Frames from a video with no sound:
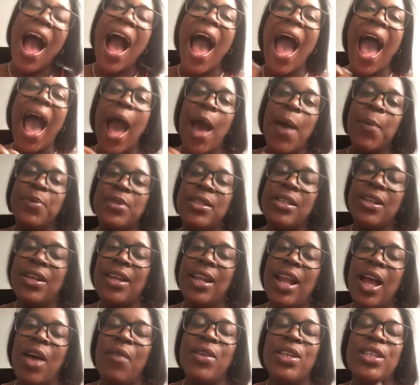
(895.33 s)
absolutely
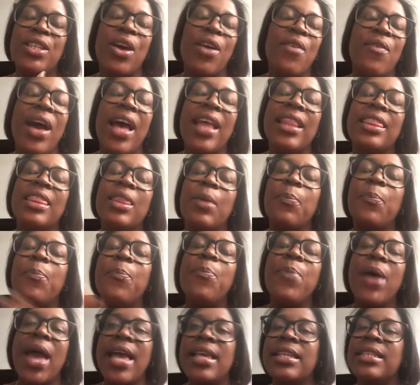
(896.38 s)
love it. So I've had the
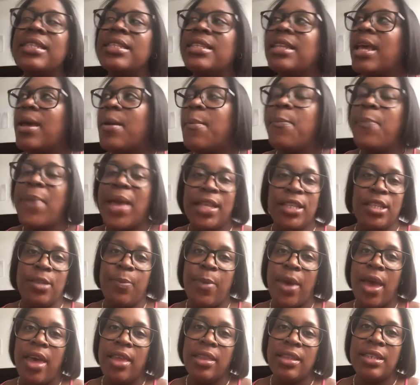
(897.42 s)
best
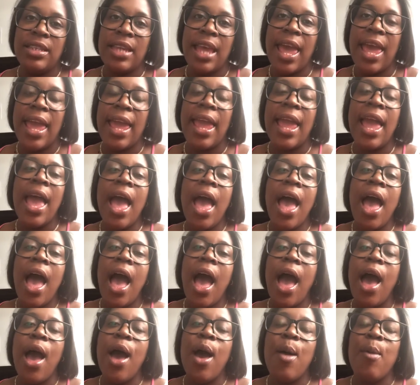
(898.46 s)
birthday.
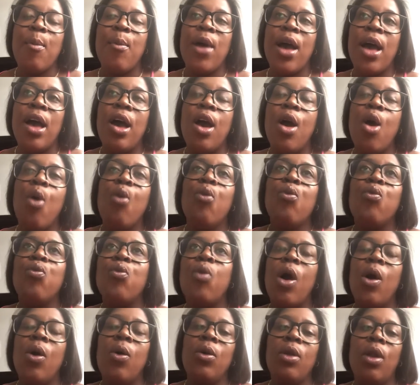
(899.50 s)

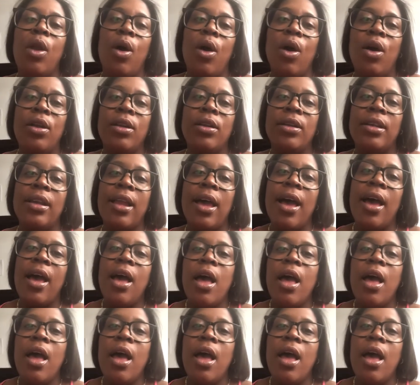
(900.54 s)
Roll on